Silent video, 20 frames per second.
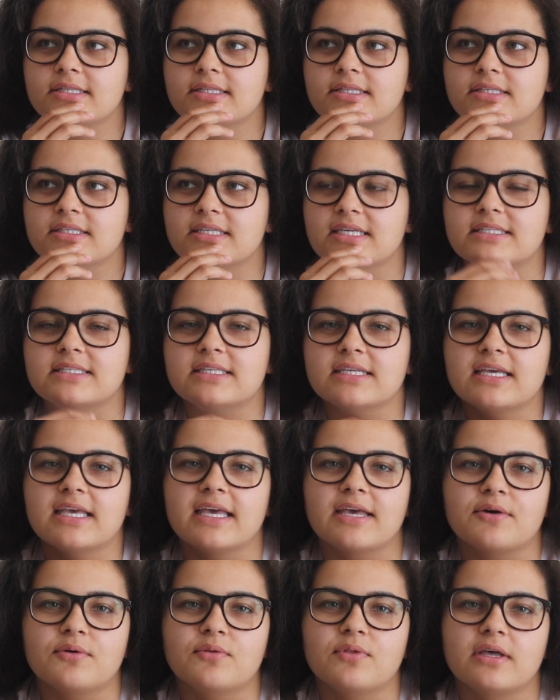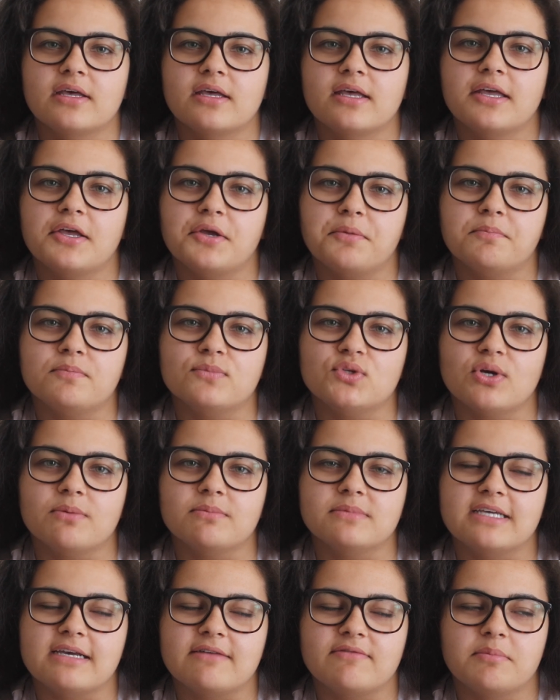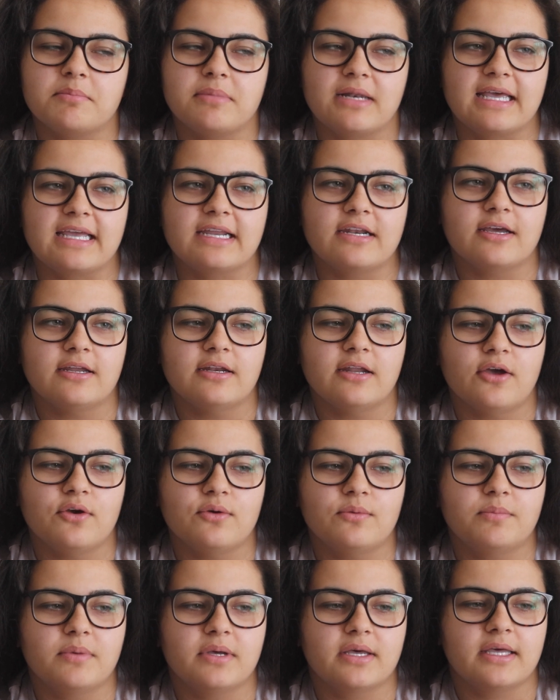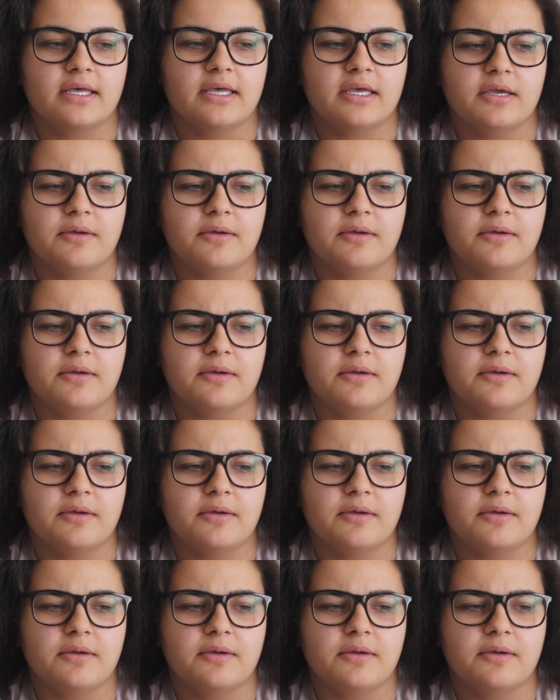Says the girl that jumped out of a plane, I know, but